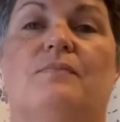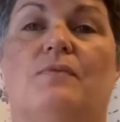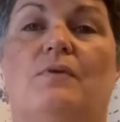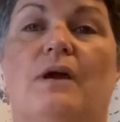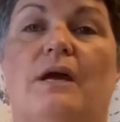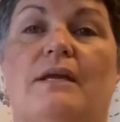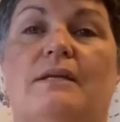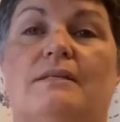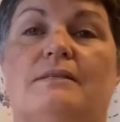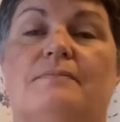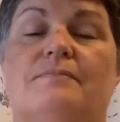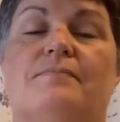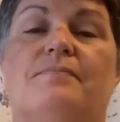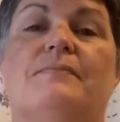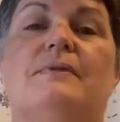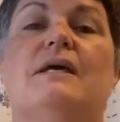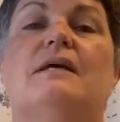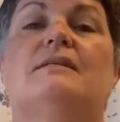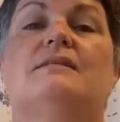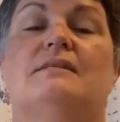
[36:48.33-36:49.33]
Right,
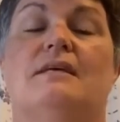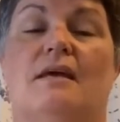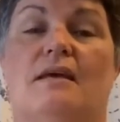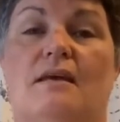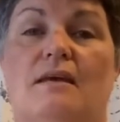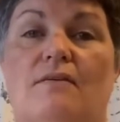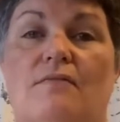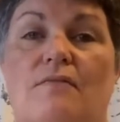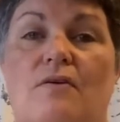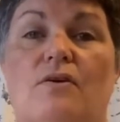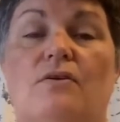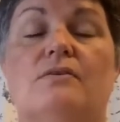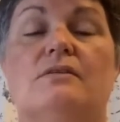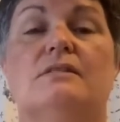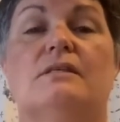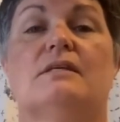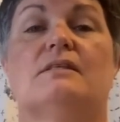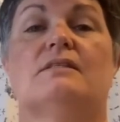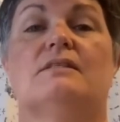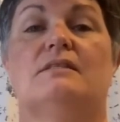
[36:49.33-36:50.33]
take care
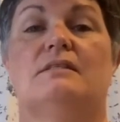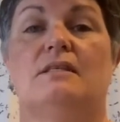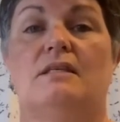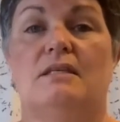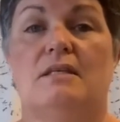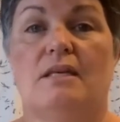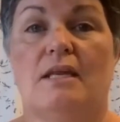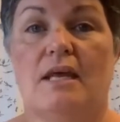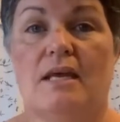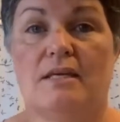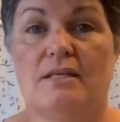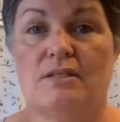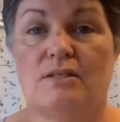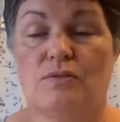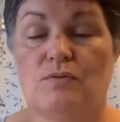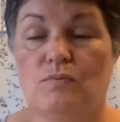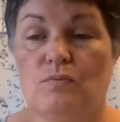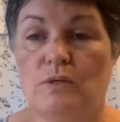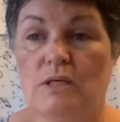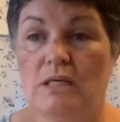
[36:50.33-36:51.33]
folks, I'll see you
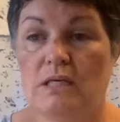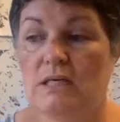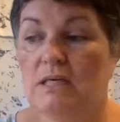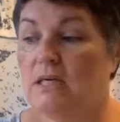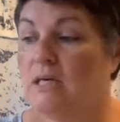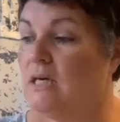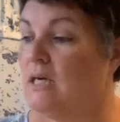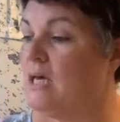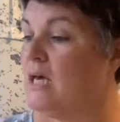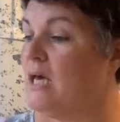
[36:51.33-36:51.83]
next week.